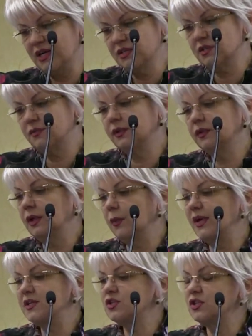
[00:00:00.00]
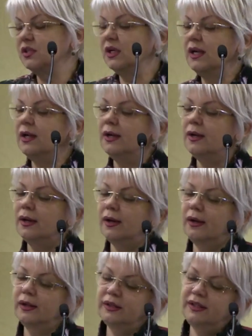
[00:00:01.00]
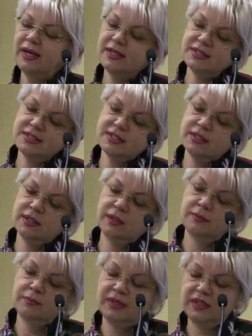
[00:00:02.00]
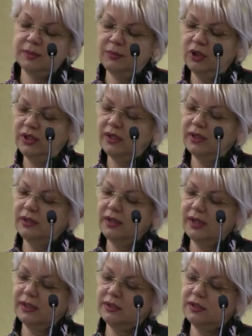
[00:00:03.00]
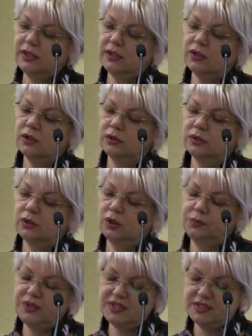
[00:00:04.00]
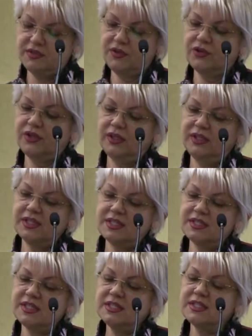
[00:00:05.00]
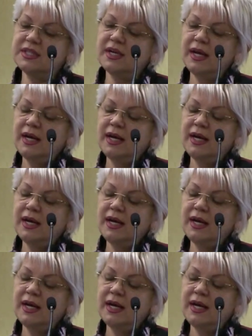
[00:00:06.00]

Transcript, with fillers: answer the question, uh, does uh, metabolically healthy uh, obesity really exist?